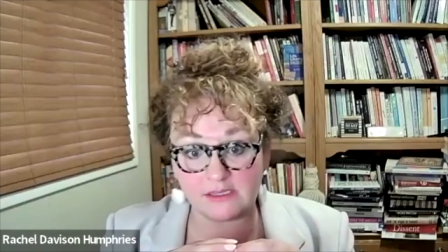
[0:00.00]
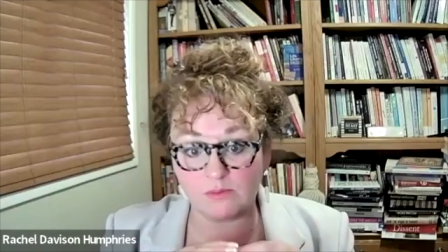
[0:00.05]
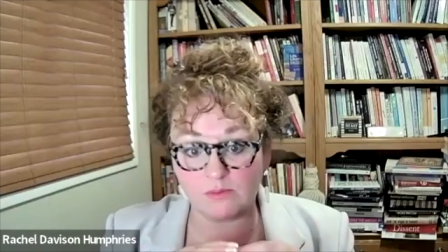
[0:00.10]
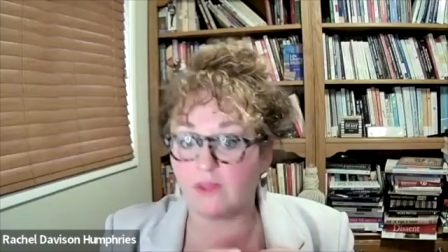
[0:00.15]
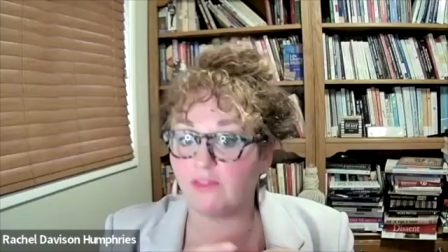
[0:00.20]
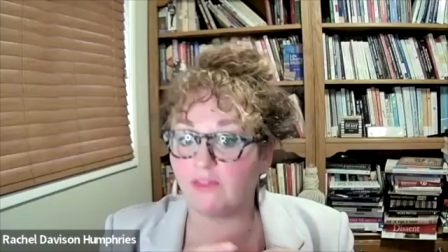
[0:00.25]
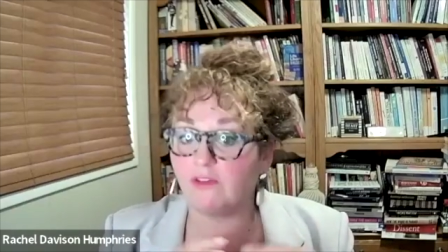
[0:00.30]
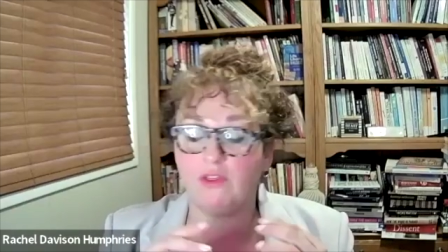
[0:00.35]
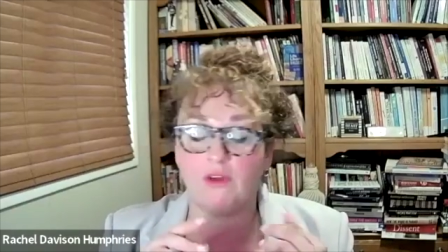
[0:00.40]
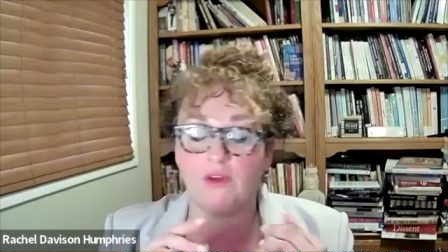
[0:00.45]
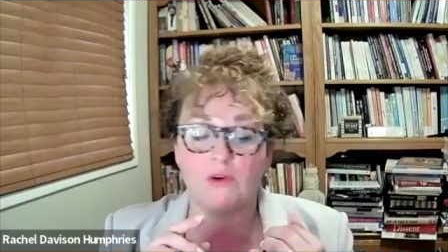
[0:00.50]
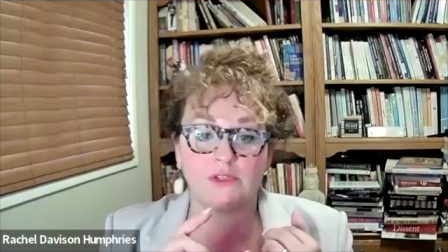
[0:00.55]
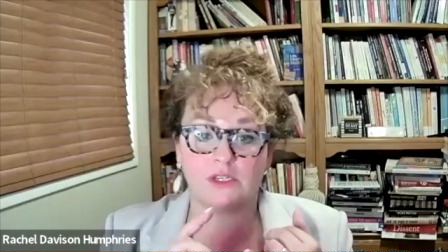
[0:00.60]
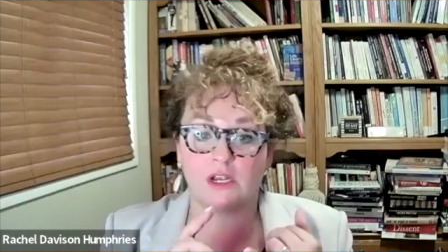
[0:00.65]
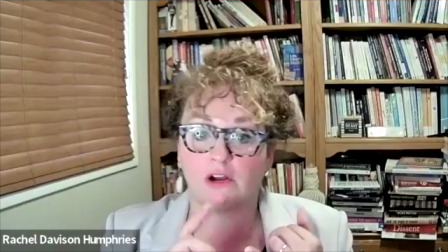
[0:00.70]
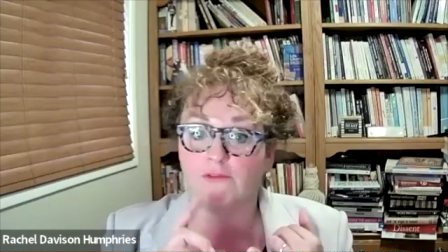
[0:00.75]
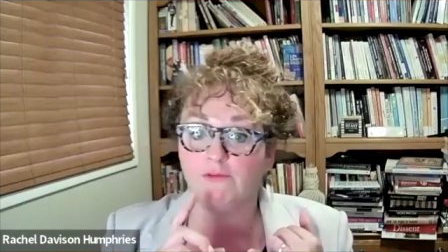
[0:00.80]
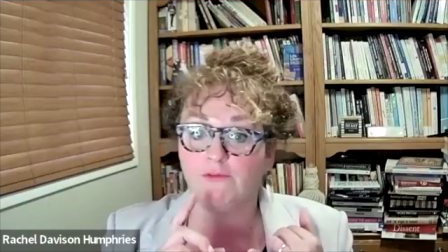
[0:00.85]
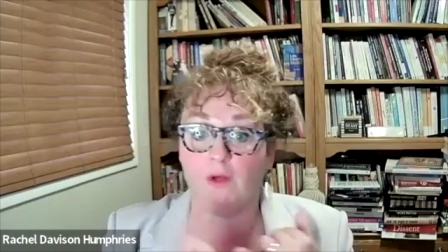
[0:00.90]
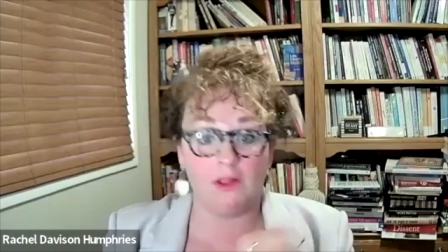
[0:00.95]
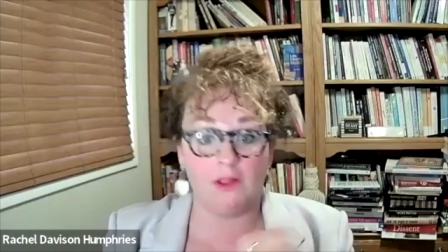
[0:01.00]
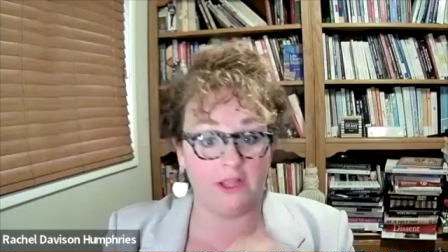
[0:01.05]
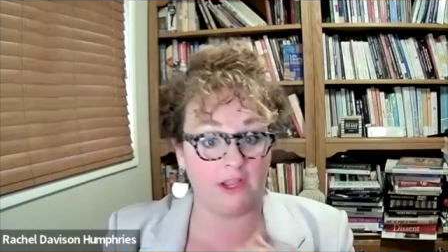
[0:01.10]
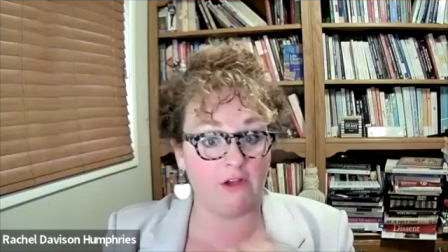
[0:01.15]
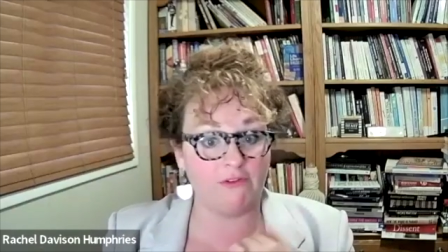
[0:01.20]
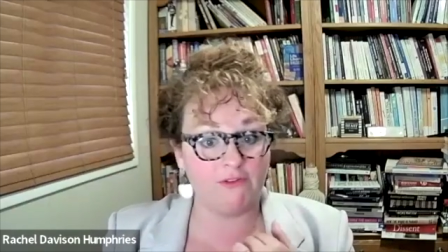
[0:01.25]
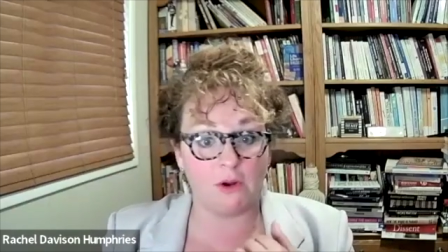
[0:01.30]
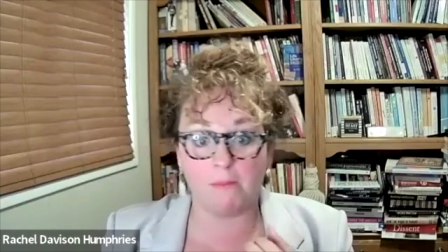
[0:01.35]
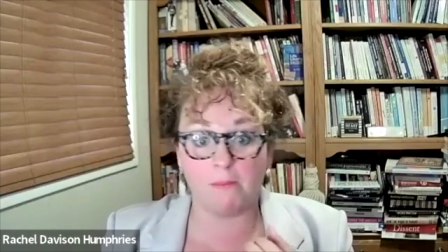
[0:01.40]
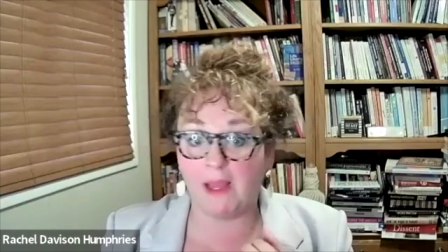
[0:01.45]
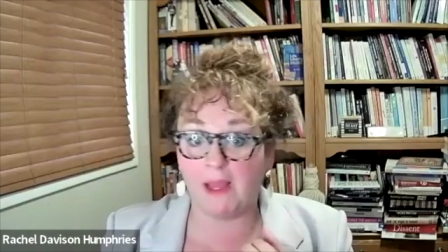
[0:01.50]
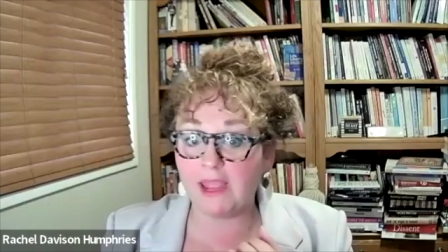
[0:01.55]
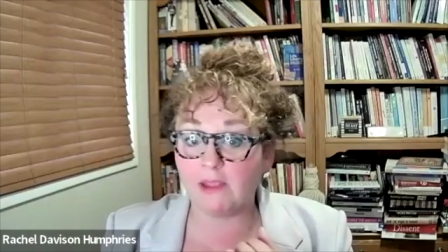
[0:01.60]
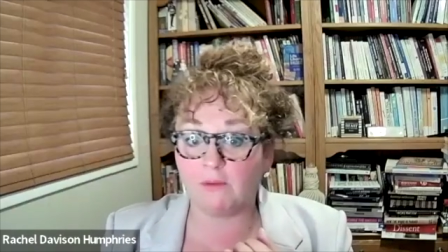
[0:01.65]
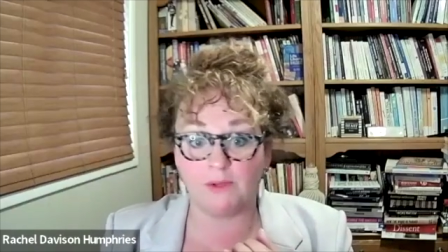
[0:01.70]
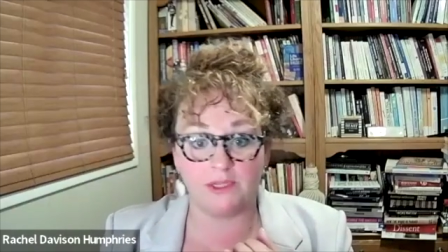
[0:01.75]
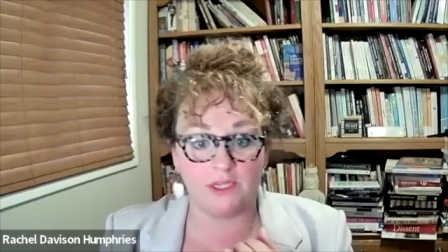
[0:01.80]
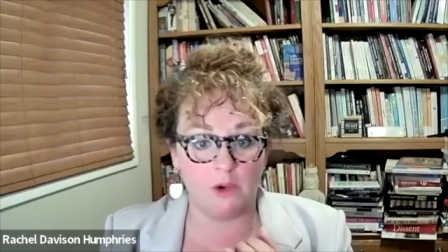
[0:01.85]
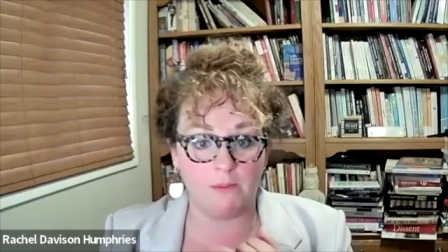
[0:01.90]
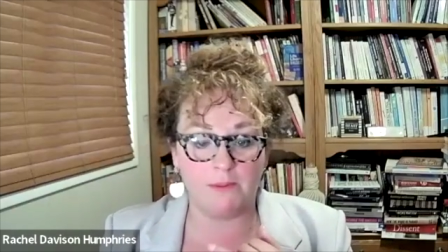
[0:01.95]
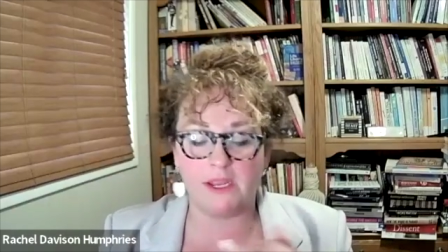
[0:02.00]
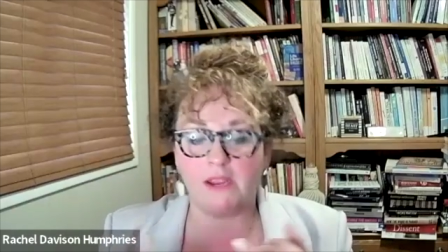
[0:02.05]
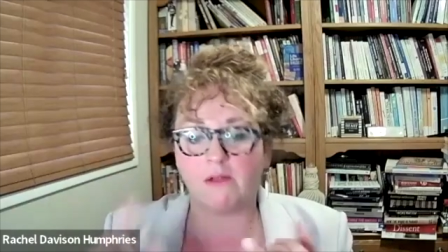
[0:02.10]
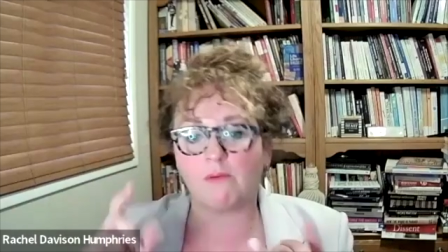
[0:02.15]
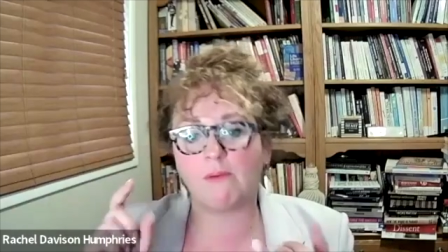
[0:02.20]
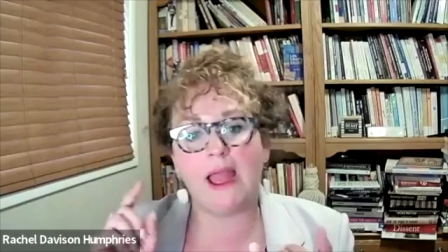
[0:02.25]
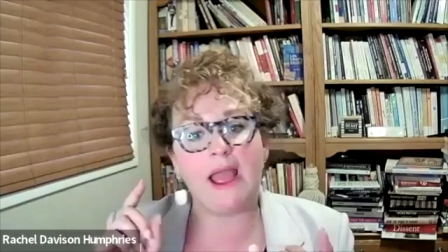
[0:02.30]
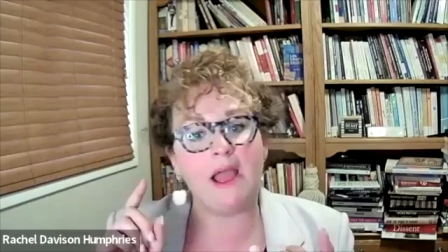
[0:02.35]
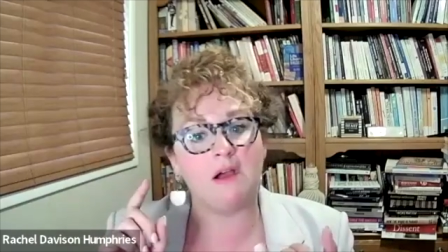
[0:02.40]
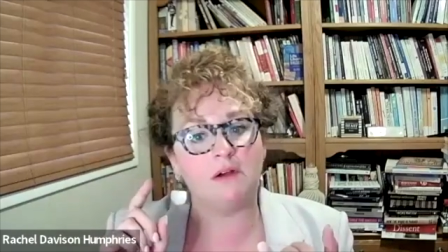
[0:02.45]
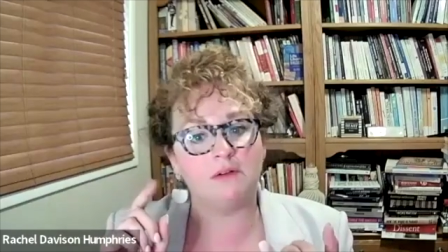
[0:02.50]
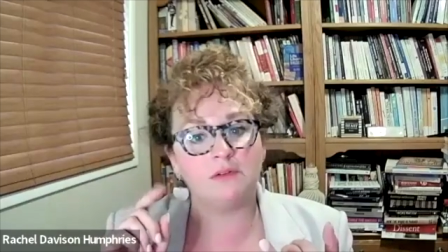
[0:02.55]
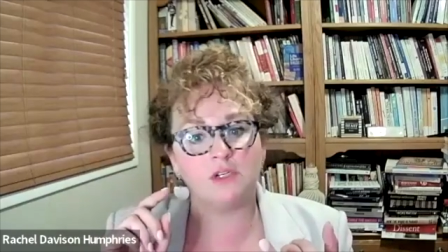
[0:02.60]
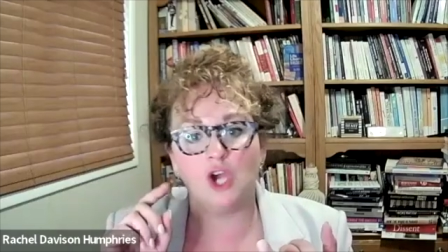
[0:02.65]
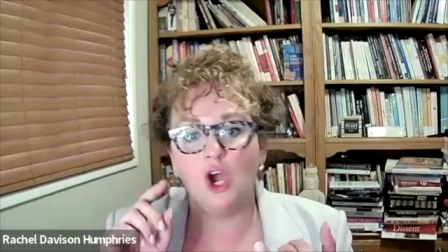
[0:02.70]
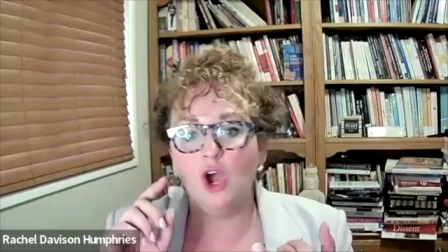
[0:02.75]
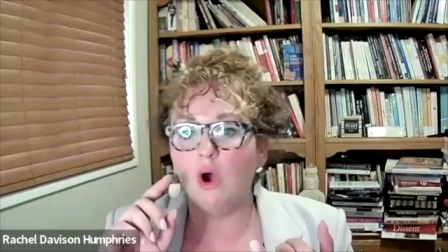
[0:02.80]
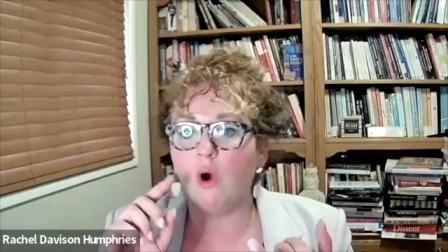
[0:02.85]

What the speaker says: whether those are falling off your bike with nobody around,